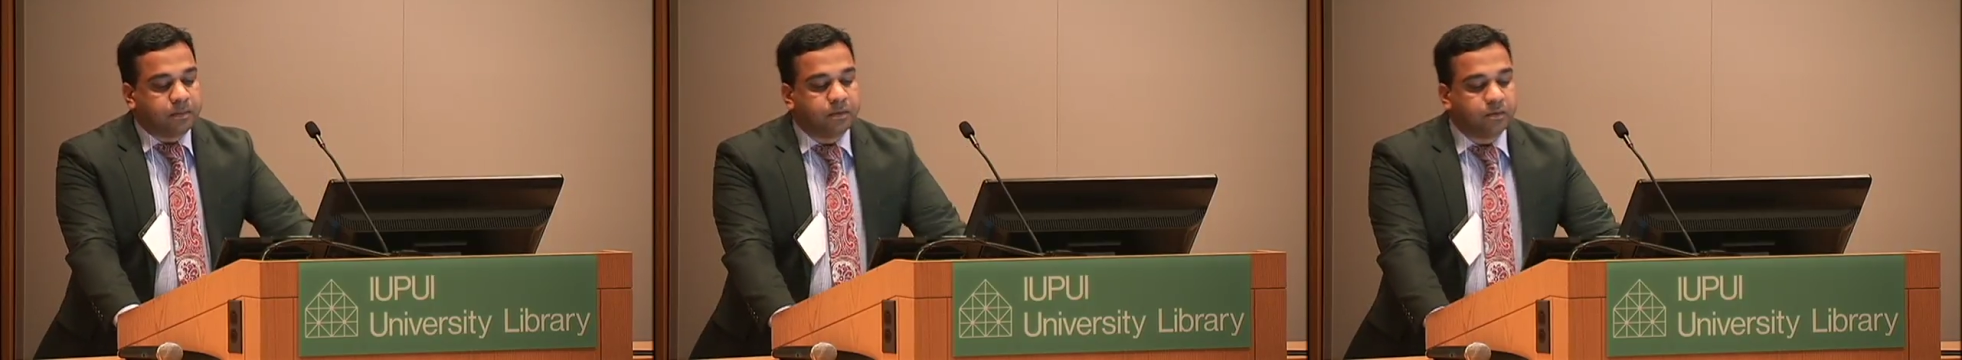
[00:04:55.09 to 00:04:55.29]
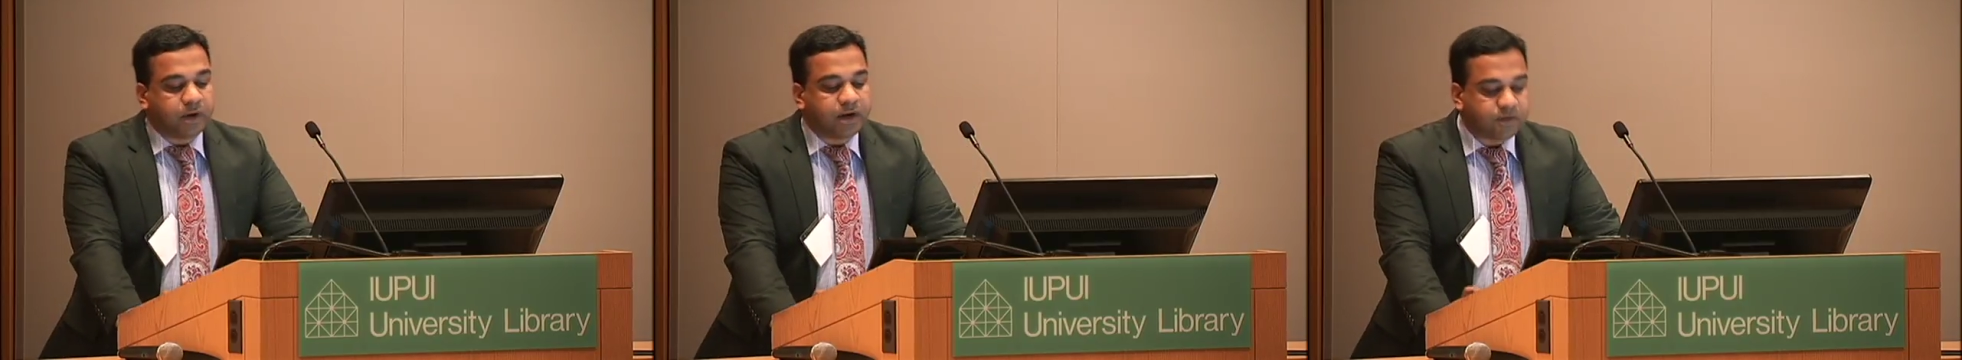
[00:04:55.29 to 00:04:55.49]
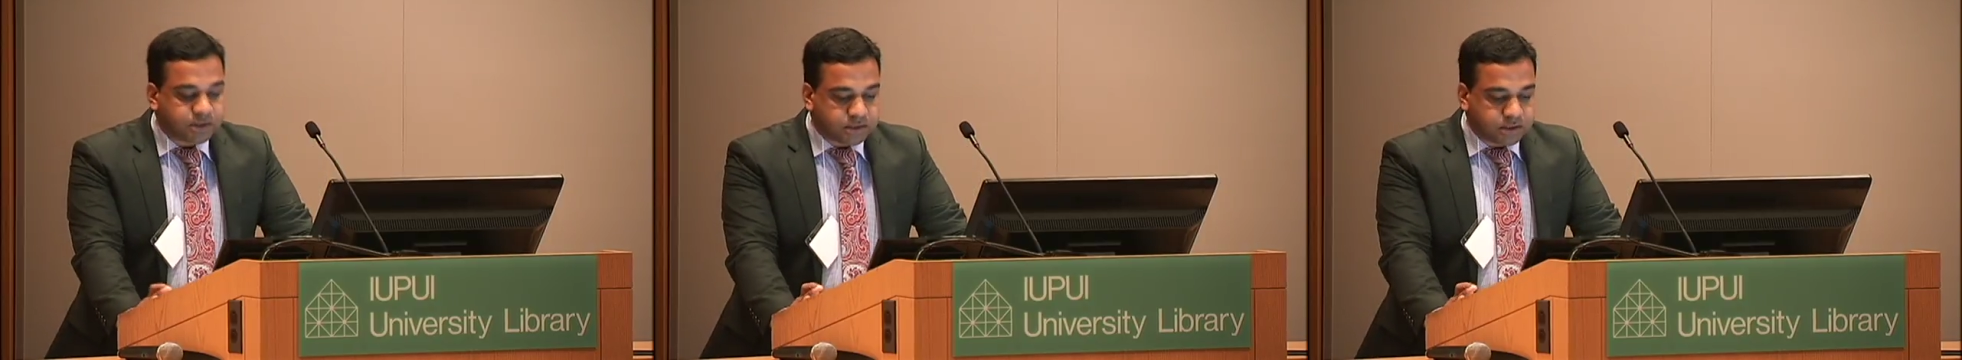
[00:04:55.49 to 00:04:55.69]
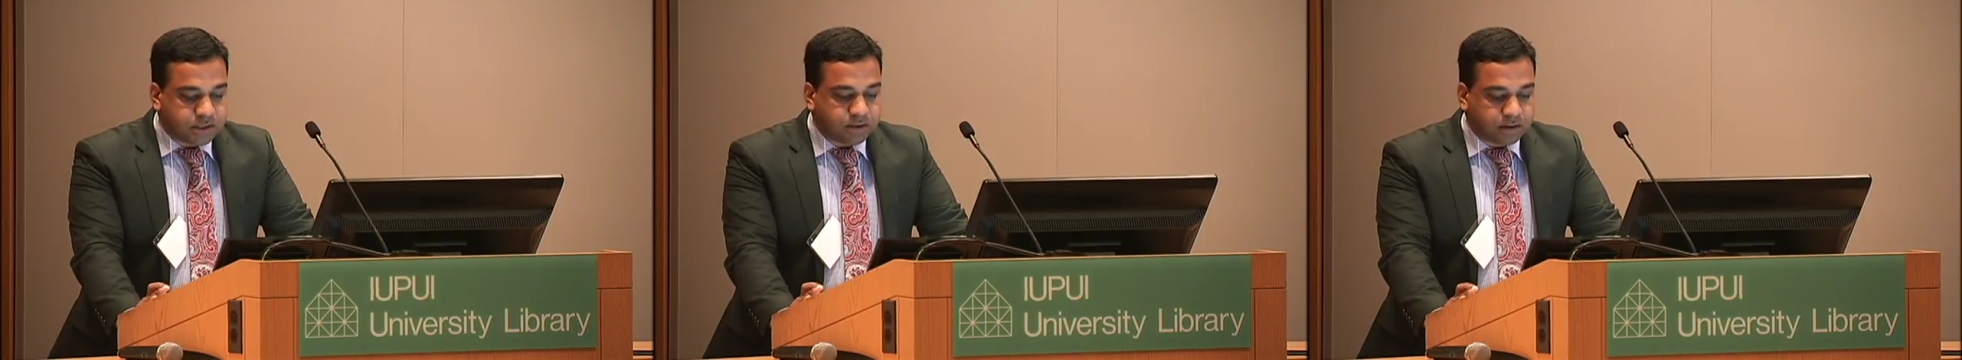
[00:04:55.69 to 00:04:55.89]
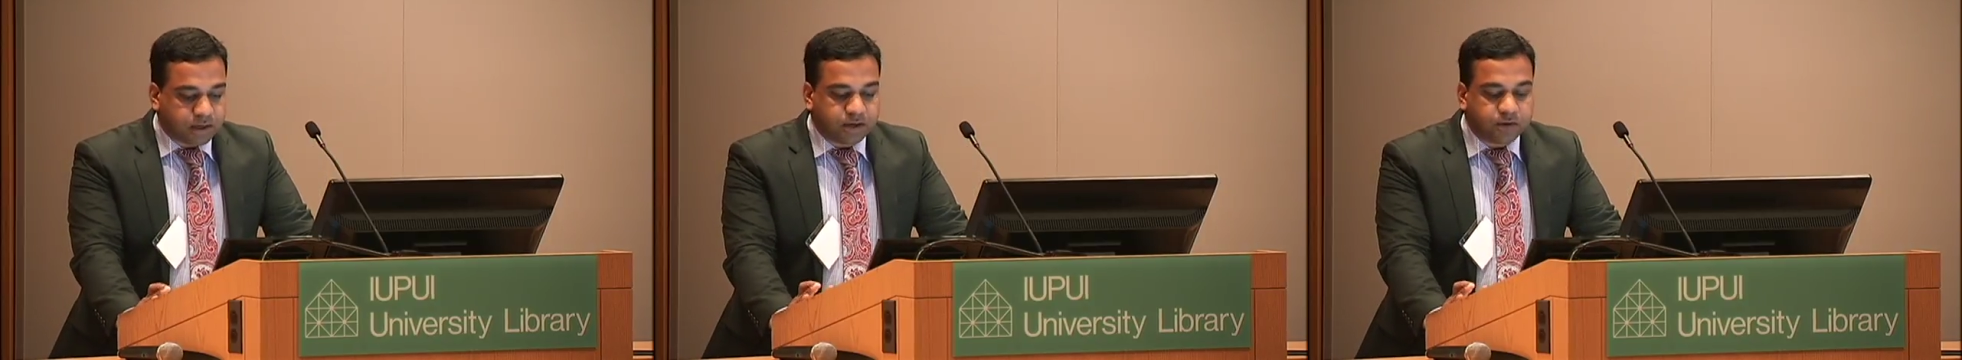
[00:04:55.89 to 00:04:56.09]
When I was
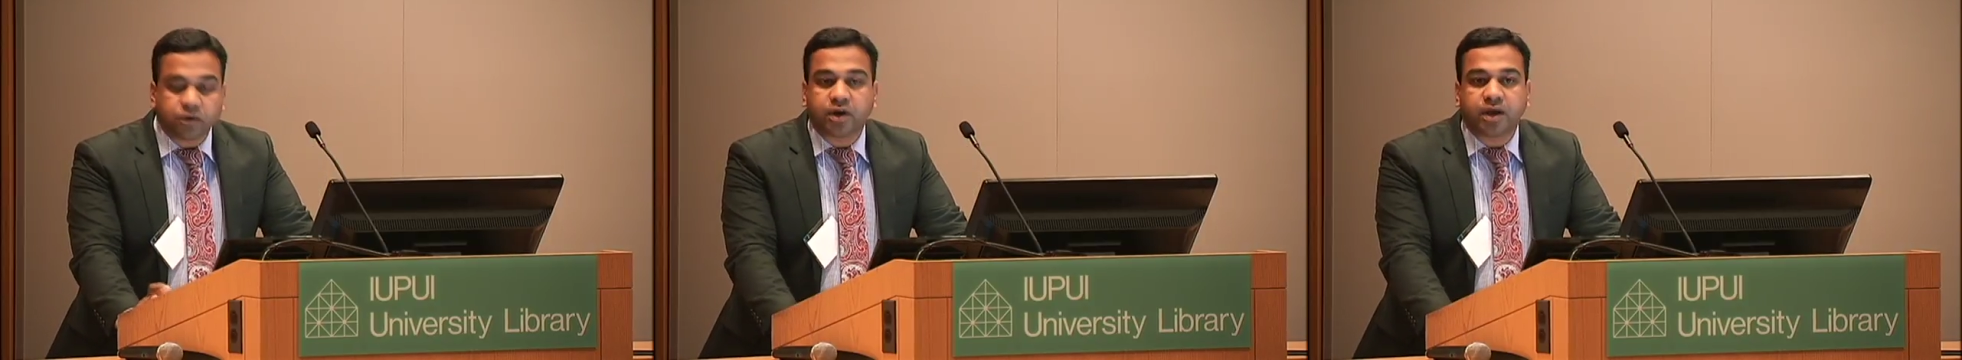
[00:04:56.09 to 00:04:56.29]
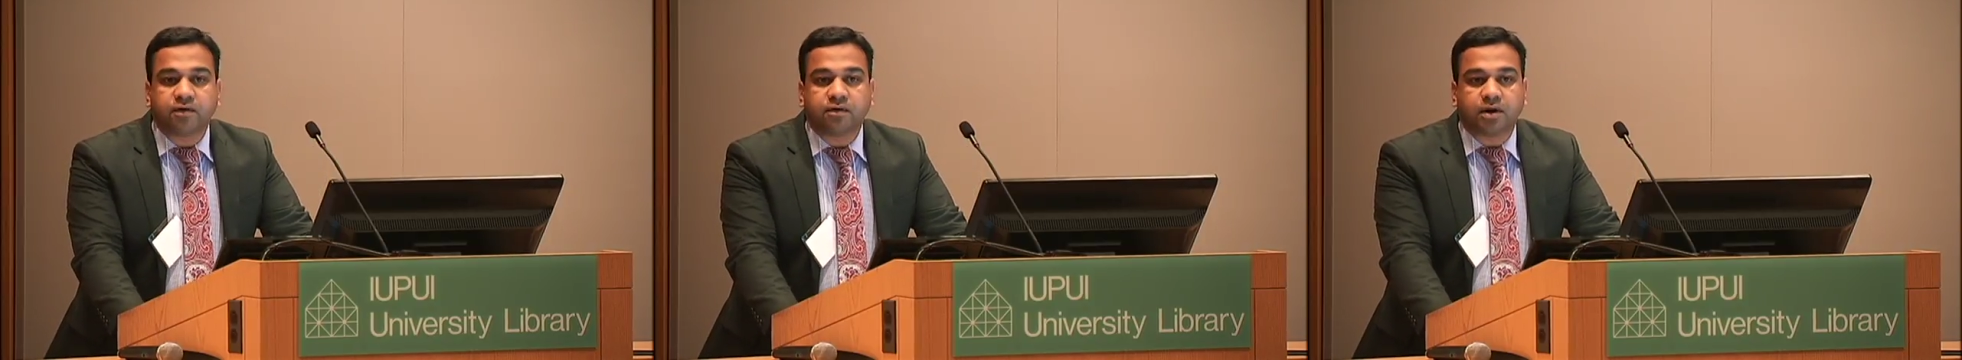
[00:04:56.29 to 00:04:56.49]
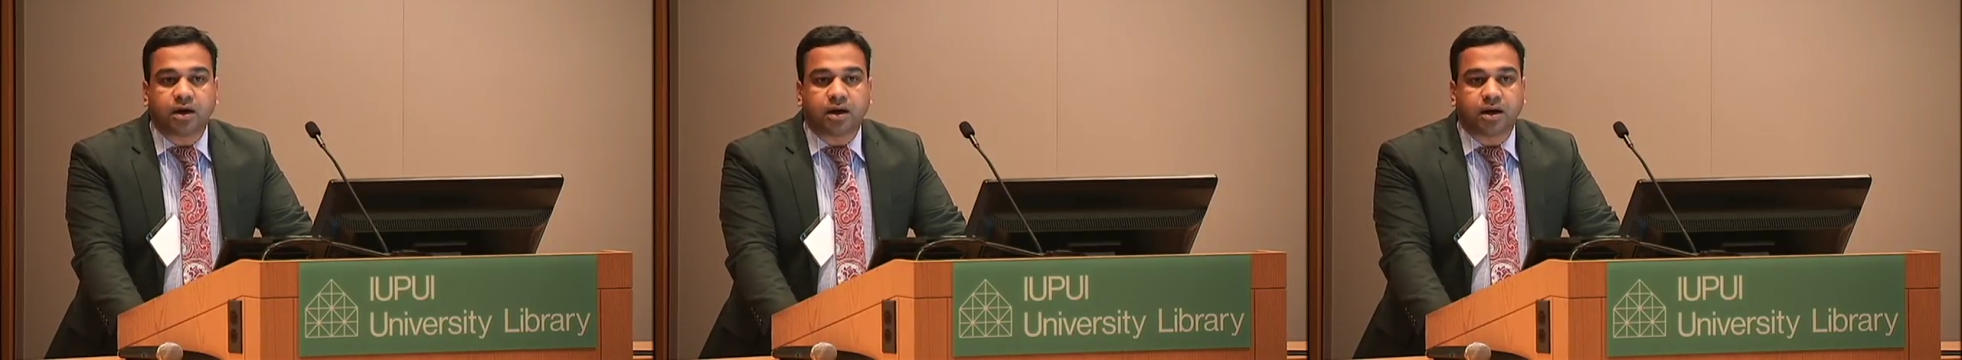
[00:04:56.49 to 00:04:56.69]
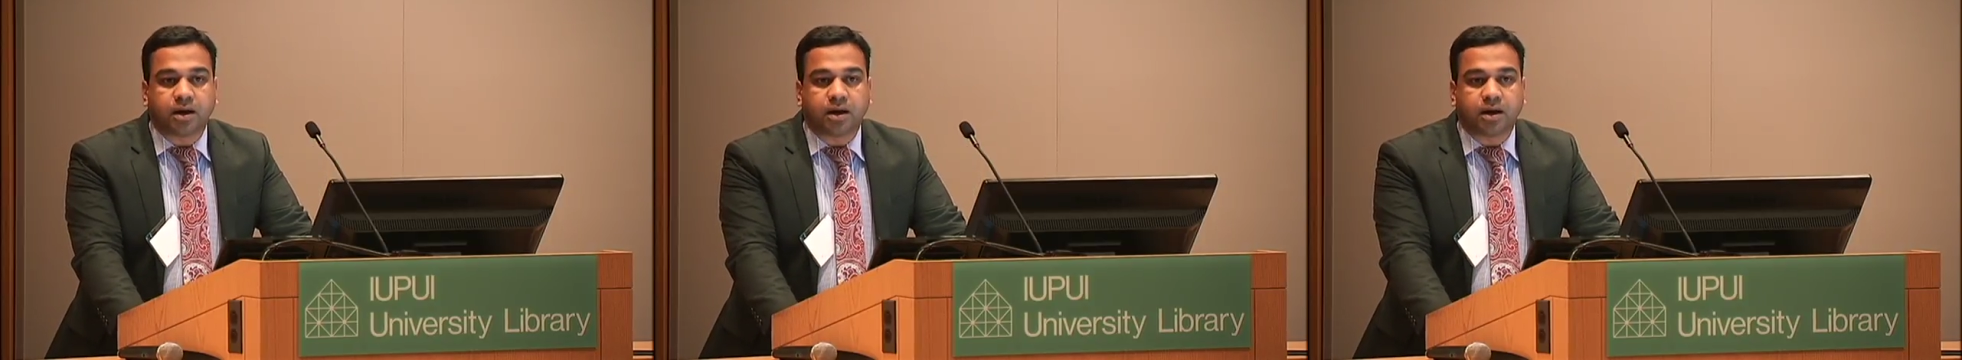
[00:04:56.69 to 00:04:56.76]
interviewing